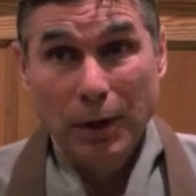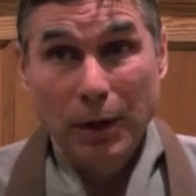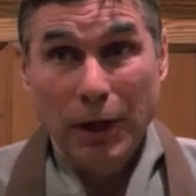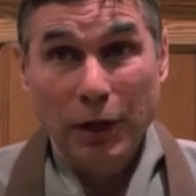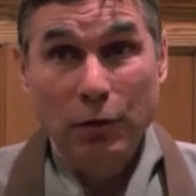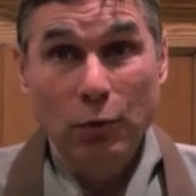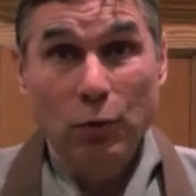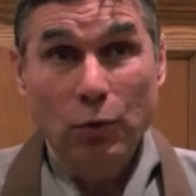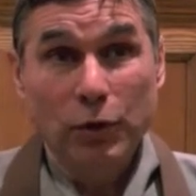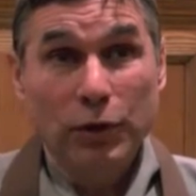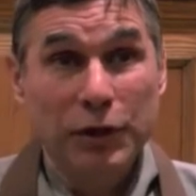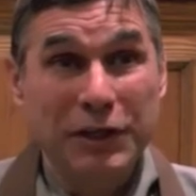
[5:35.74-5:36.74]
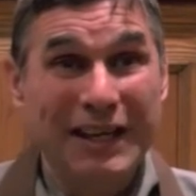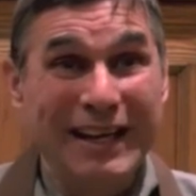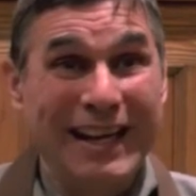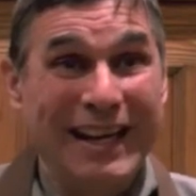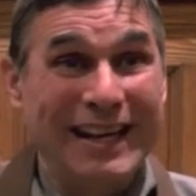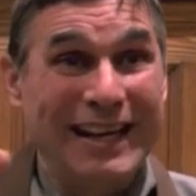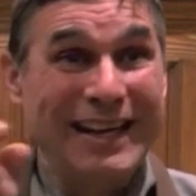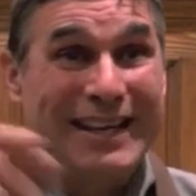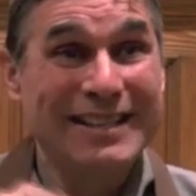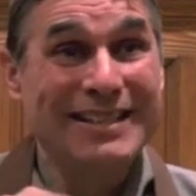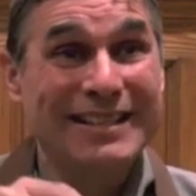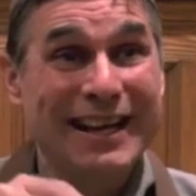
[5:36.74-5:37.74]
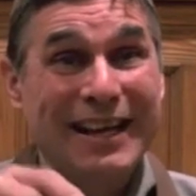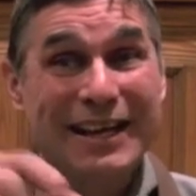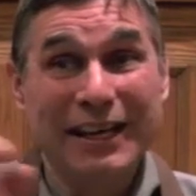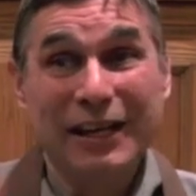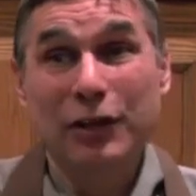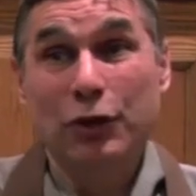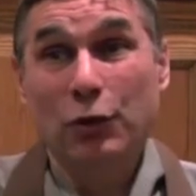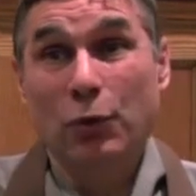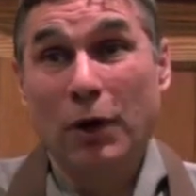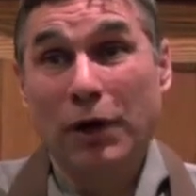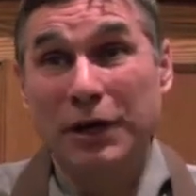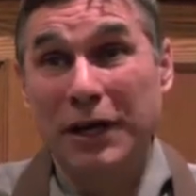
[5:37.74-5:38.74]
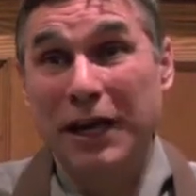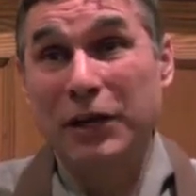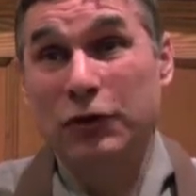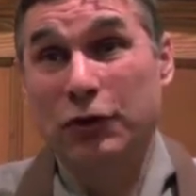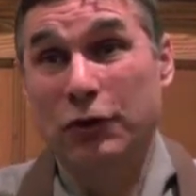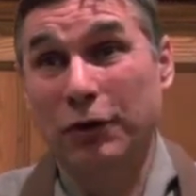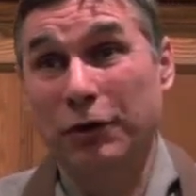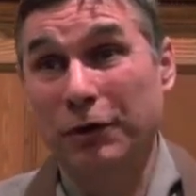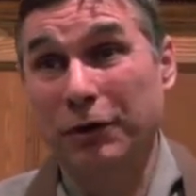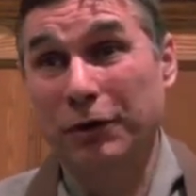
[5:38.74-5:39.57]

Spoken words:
In order to get insight into our nature,